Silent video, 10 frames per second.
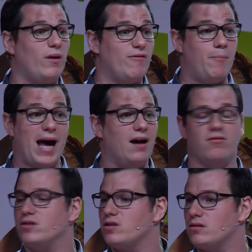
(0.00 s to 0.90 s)
with
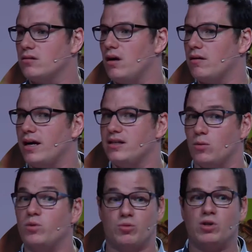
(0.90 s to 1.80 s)
parents, okay?
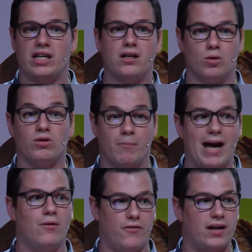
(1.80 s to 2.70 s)
So which would include the
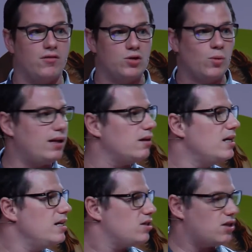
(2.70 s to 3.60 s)
male figure as well.
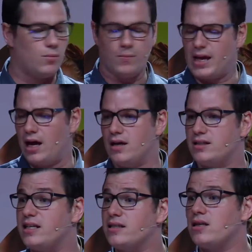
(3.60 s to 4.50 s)
So uh,
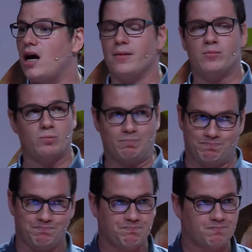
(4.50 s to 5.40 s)
six times
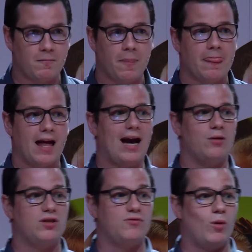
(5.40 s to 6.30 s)

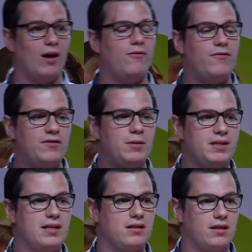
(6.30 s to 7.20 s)
out of twelve, fifty
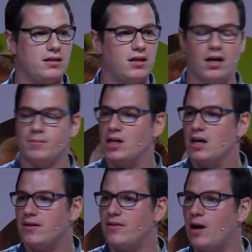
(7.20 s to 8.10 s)
percent of the times
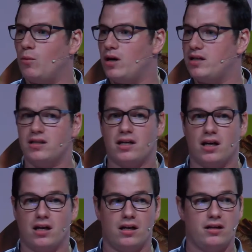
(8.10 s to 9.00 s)
that that word has
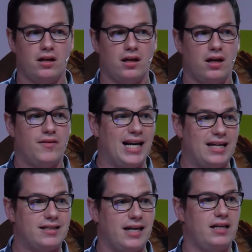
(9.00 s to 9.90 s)
occurred in the
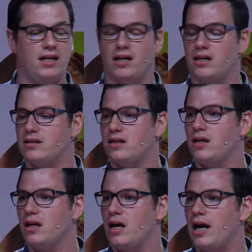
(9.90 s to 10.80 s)
last ten years,
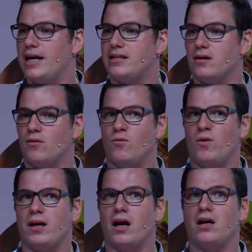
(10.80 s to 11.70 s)
it's
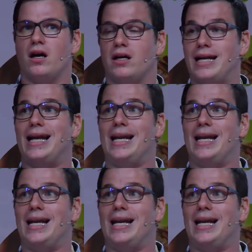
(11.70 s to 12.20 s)
occurred